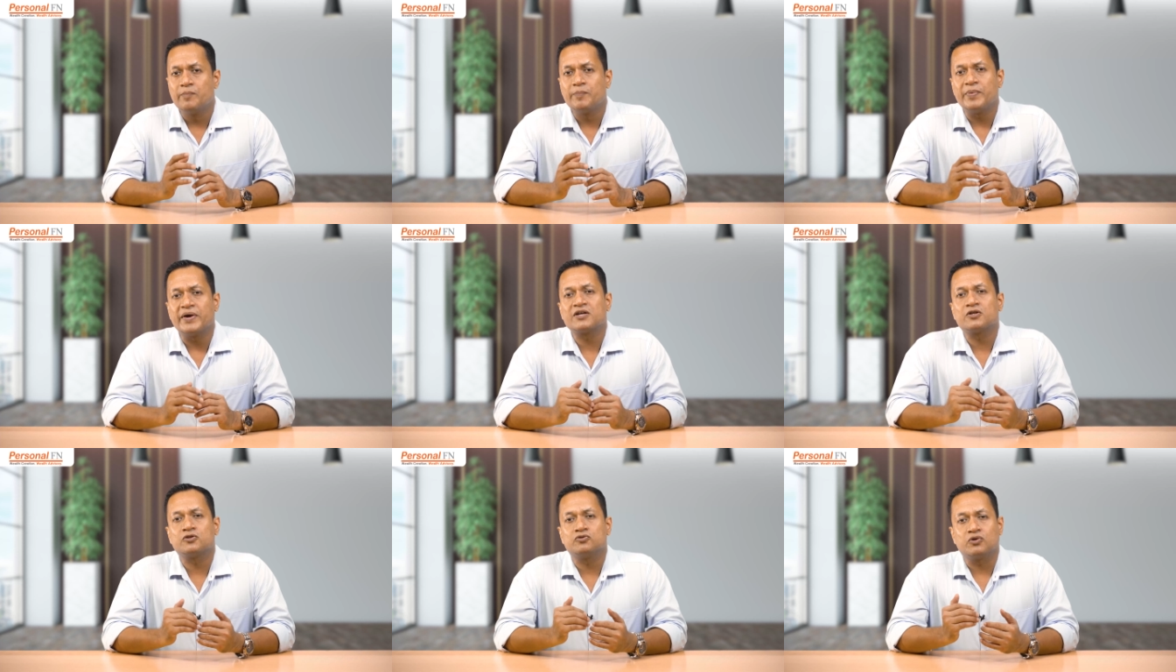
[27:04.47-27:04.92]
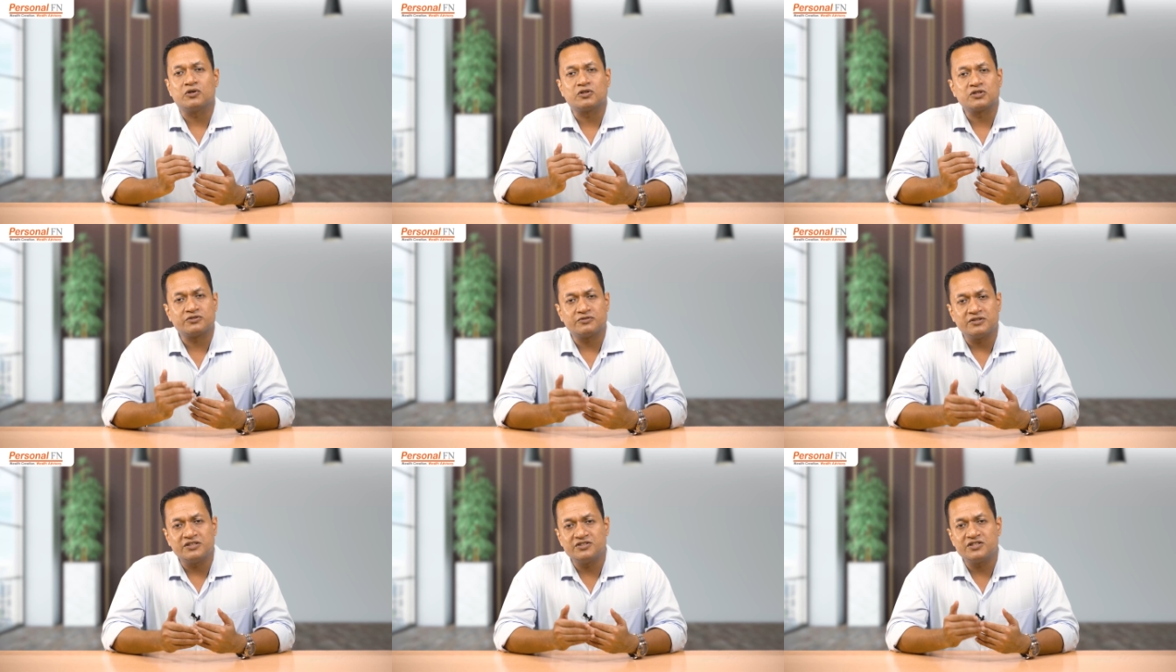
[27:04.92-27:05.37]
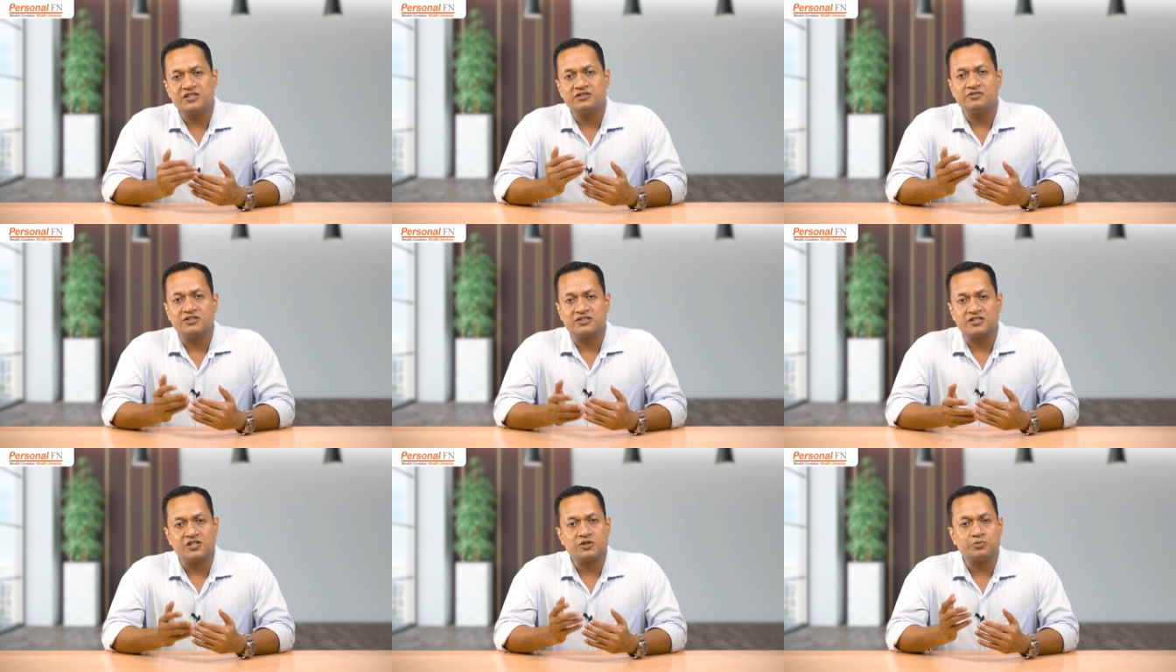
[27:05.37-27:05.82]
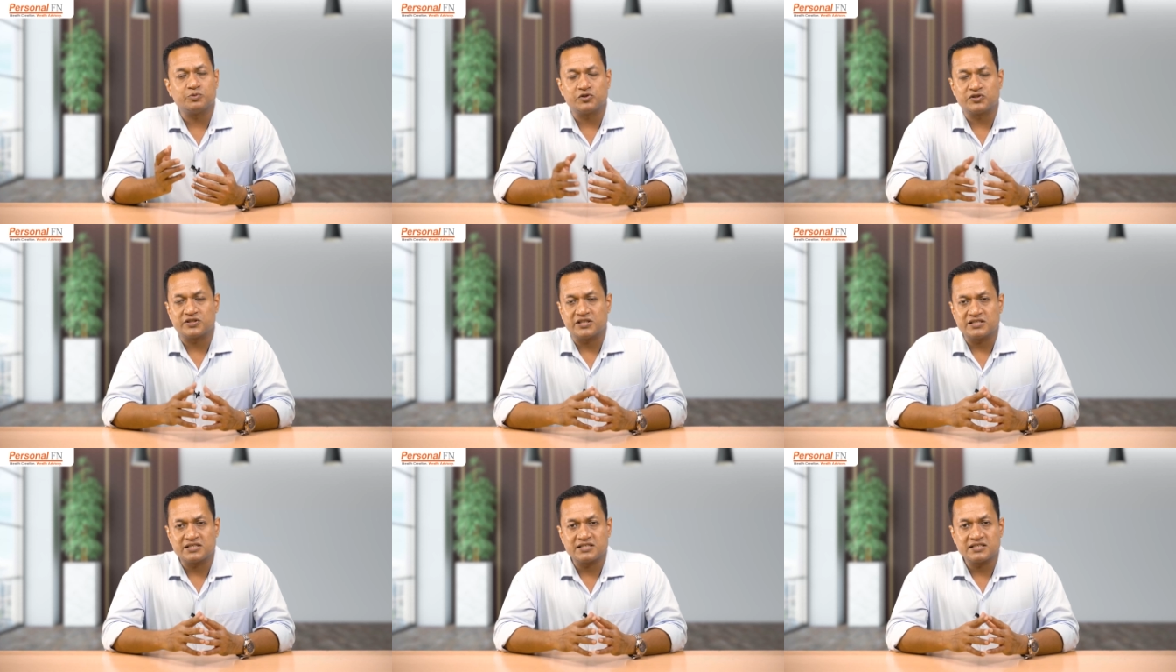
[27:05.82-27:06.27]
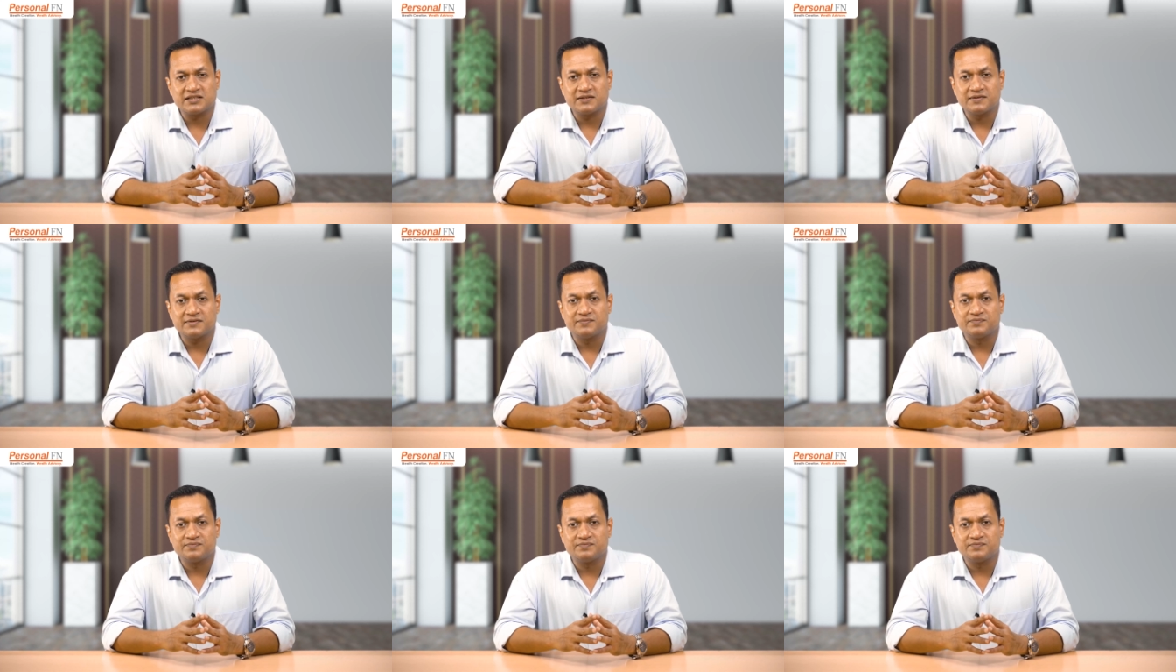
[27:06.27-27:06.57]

picked through a stringent research process.